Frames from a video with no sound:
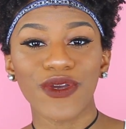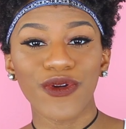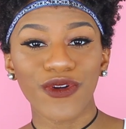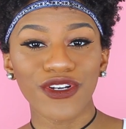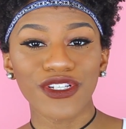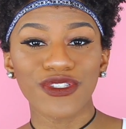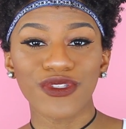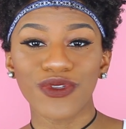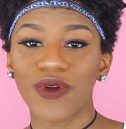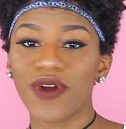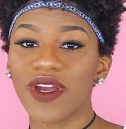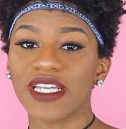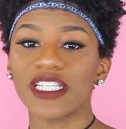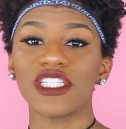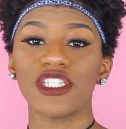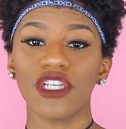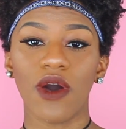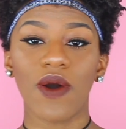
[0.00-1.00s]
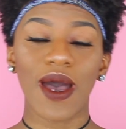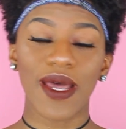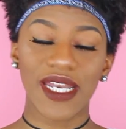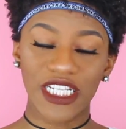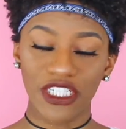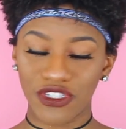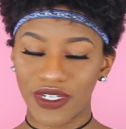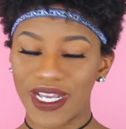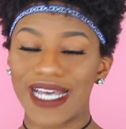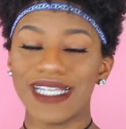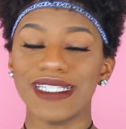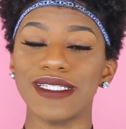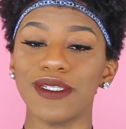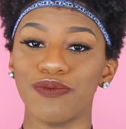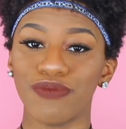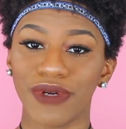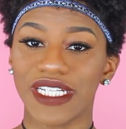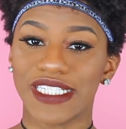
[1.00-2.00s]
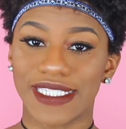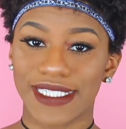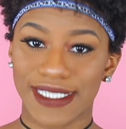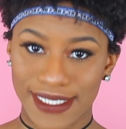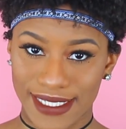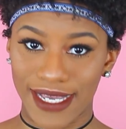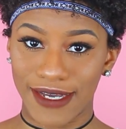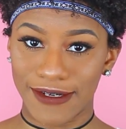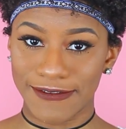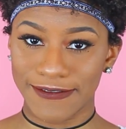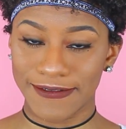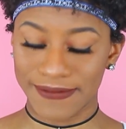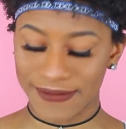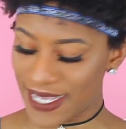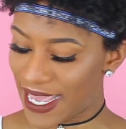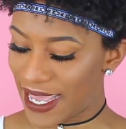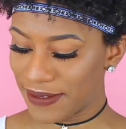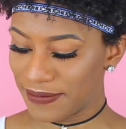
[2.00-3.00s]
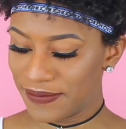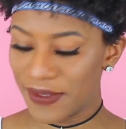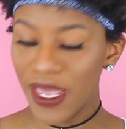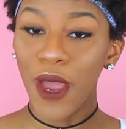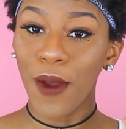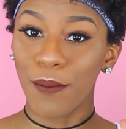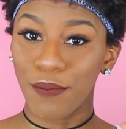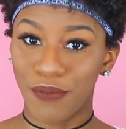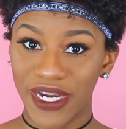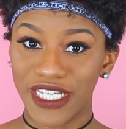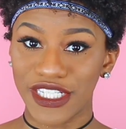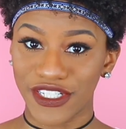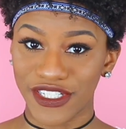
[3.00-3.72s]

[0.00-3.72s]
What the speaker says: horror story, so I need you guys to brace yourself, okay? Brace